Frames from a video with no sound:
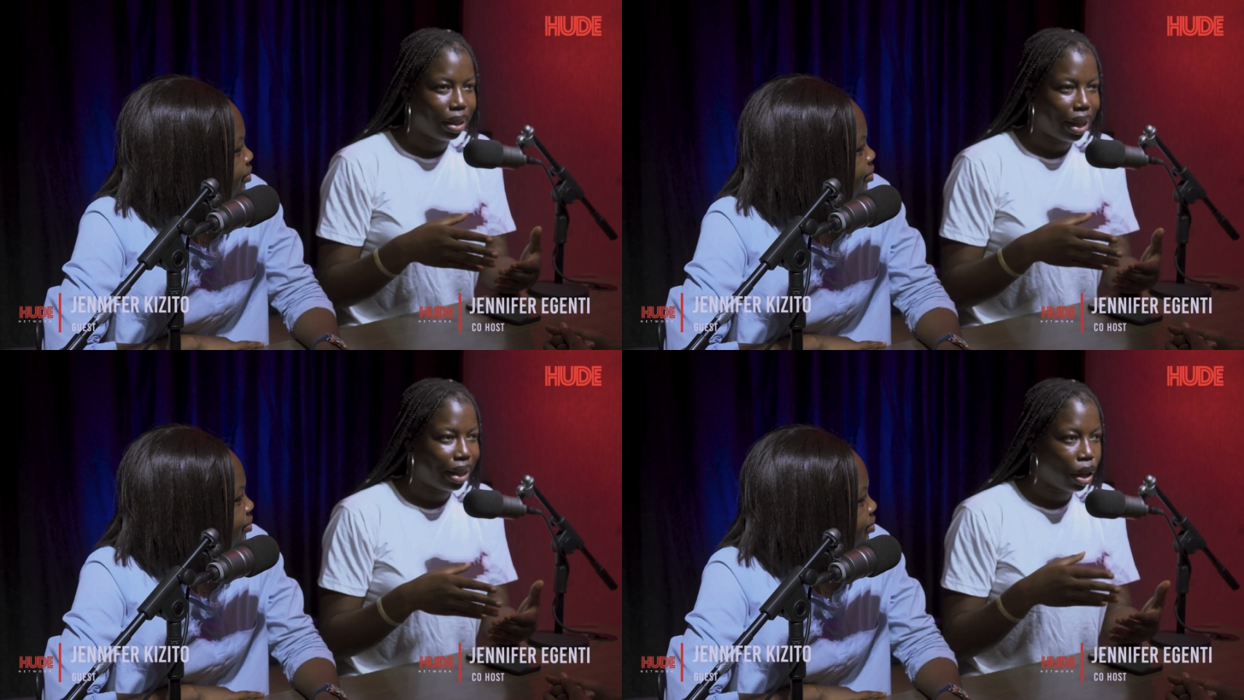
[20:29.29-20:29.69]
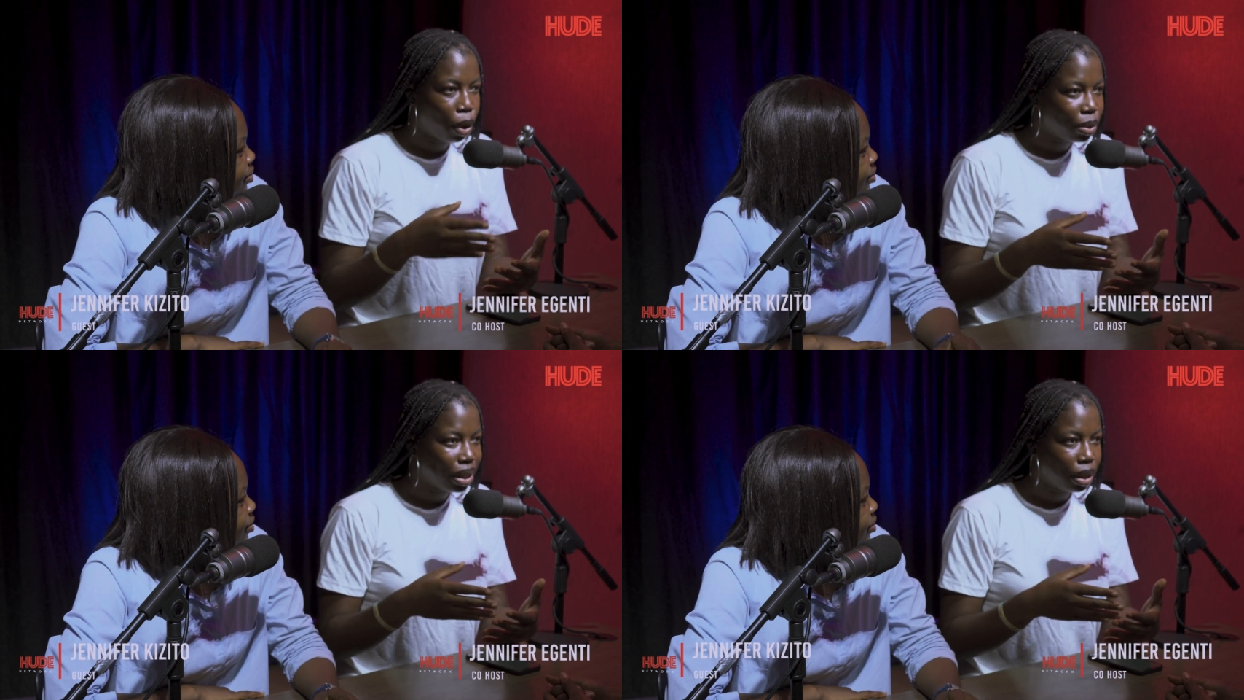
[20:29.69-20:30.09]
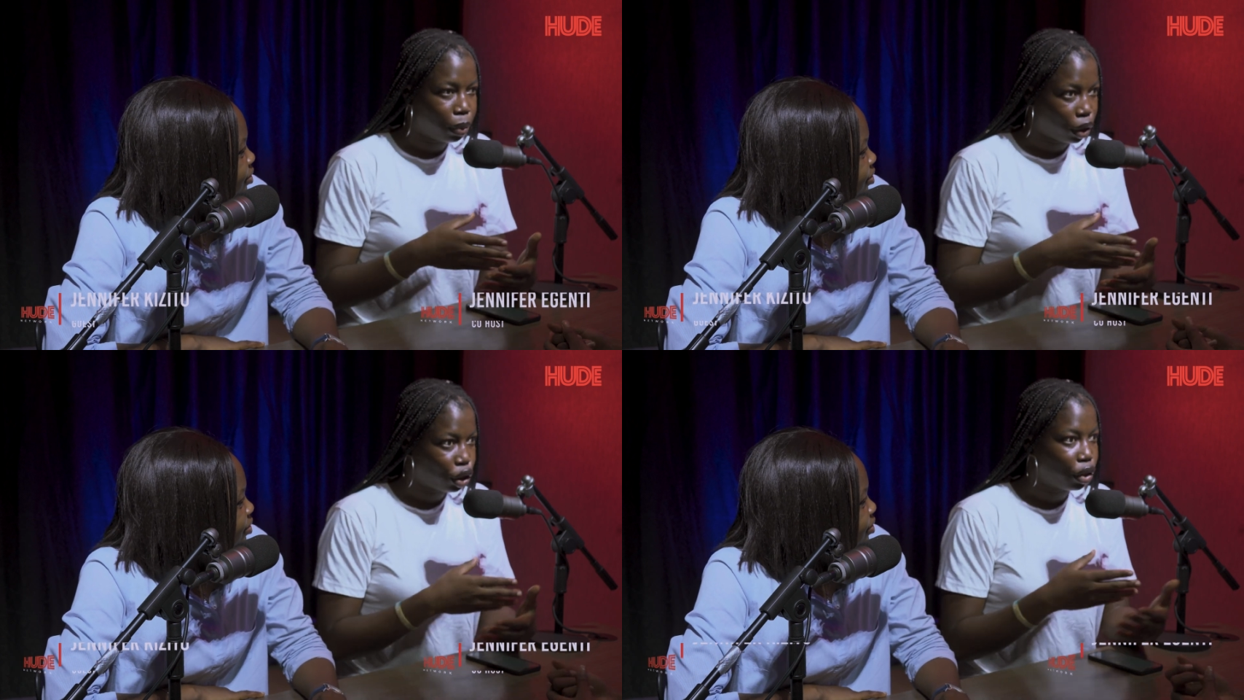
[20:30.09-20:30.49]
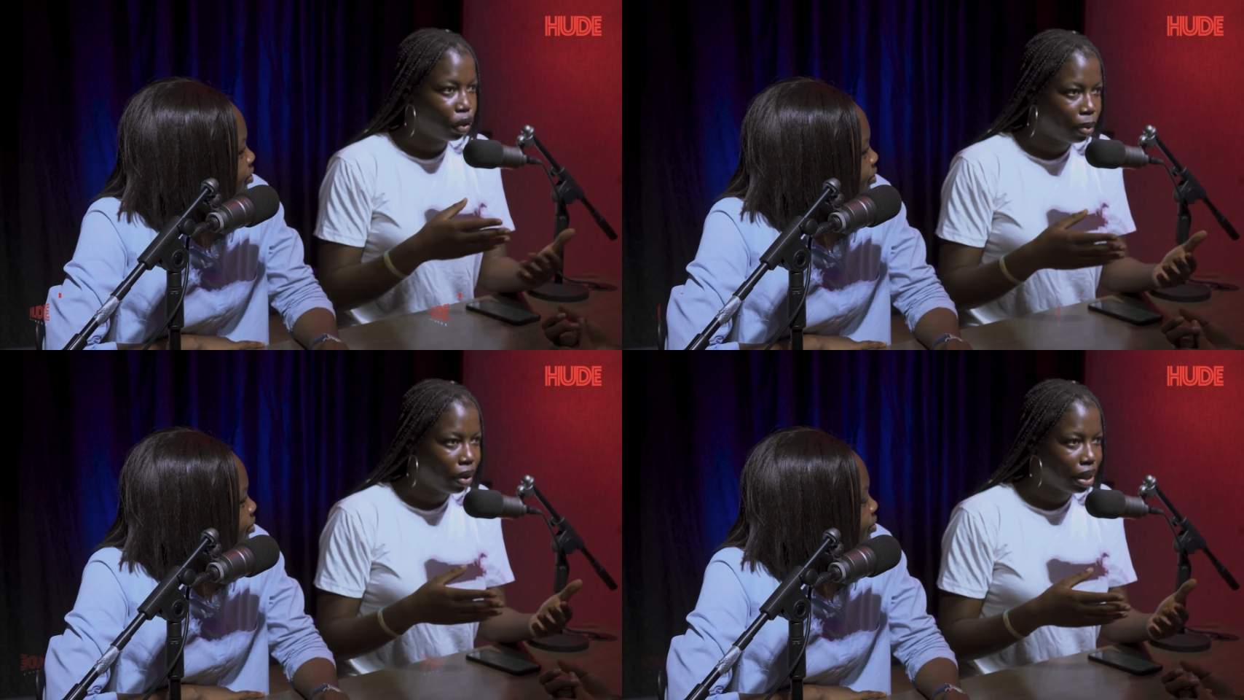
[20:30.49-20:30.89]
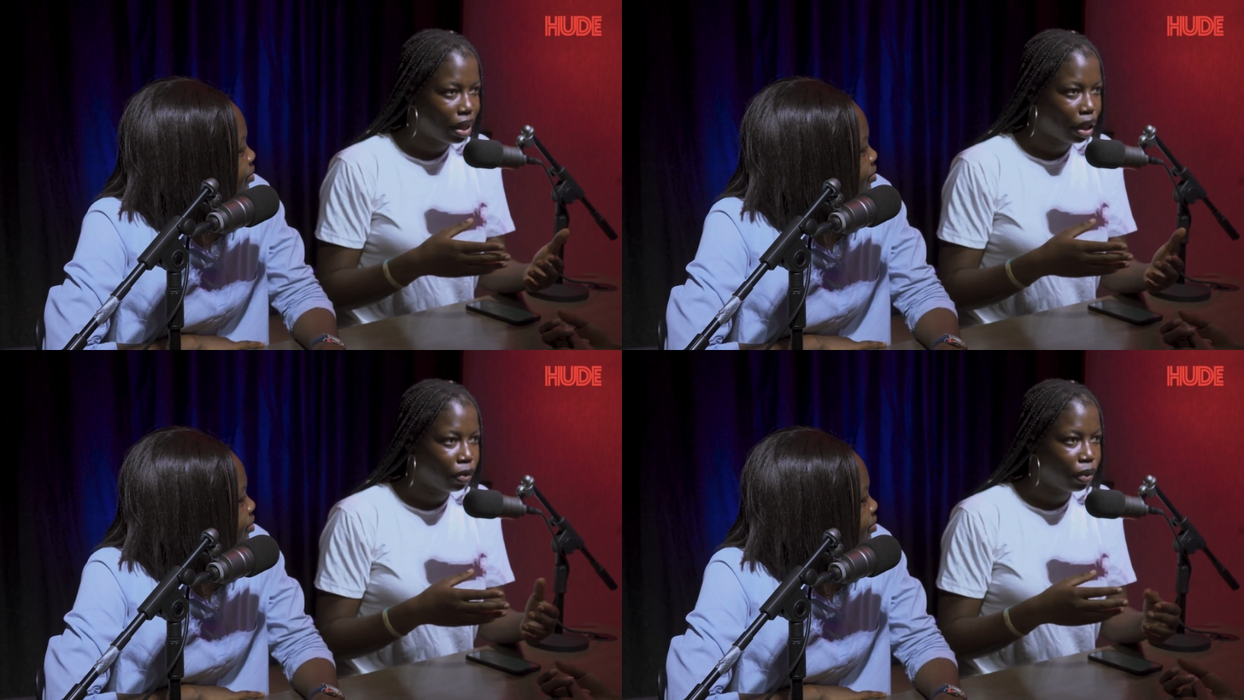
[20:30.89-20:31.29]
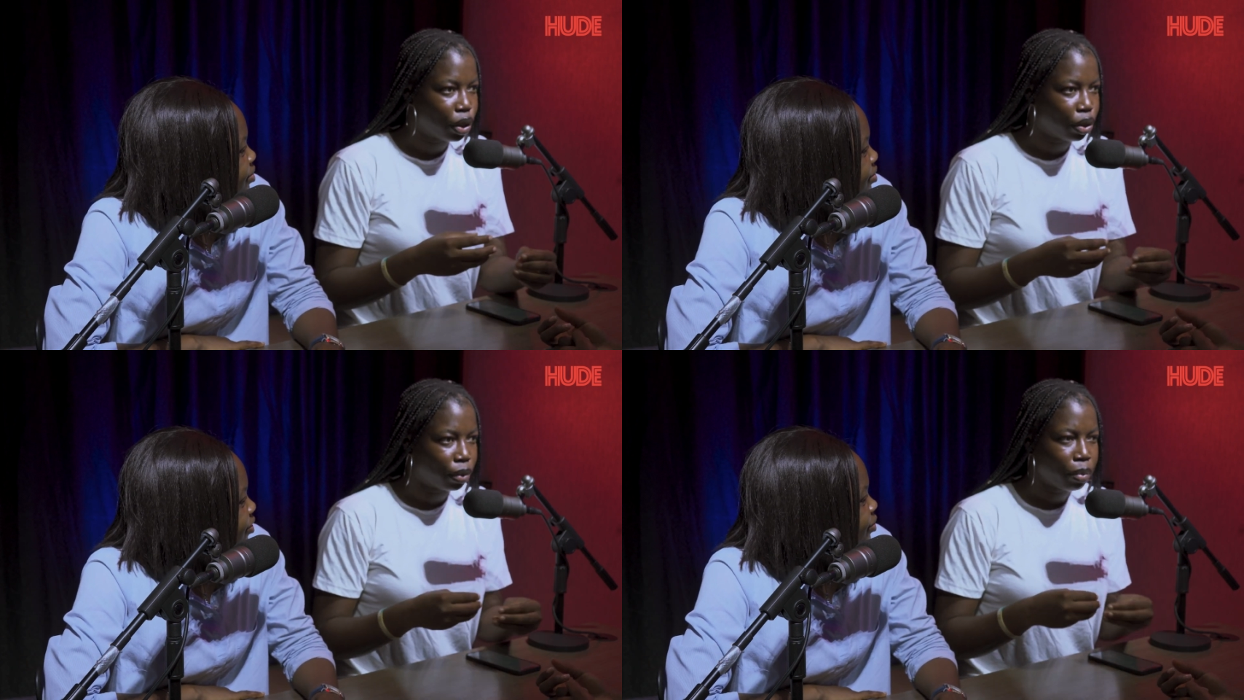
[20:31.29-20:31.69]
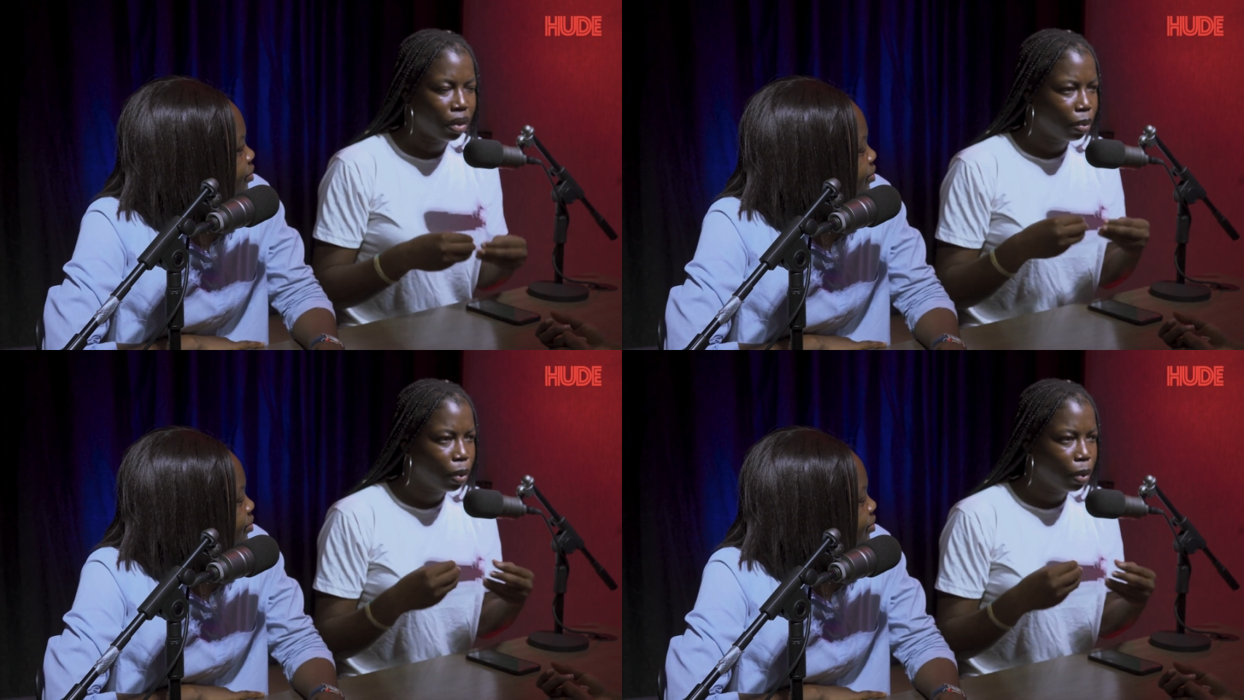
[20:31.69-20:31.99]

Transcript: it helps in the protection of human rights, like you mentioned. Yeah.